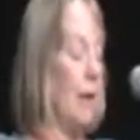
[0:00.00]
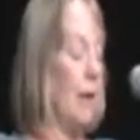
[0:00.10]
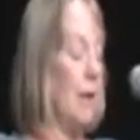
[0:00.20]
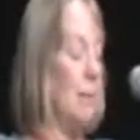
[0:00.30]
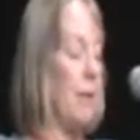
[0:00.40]

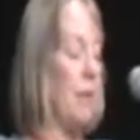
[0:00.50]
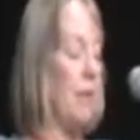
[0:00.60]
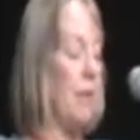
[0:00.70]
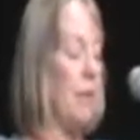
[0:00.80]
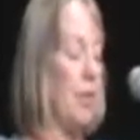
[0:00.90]
As
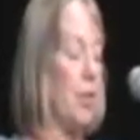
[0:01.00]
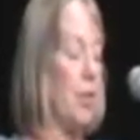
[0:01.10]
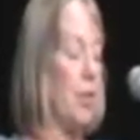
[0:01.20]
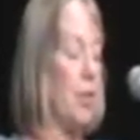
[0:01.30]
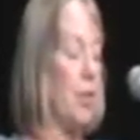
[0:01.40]
Patrick
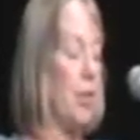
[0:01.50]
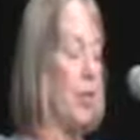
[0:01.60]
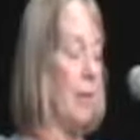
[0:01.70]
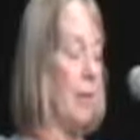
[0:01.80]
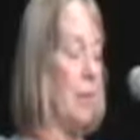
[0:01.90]
mentioned,
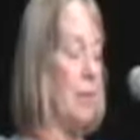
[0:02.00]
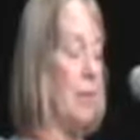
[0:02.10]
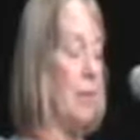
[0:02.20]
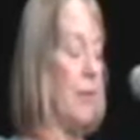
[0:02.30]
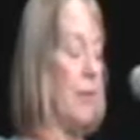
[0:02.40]
I was
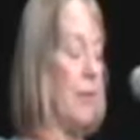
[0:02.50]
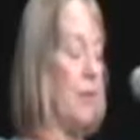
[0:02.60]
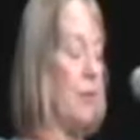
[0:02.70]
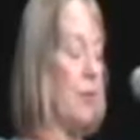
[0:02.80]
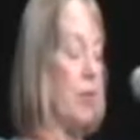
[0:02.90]
first
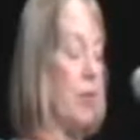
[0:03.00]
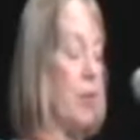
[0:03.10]
introduced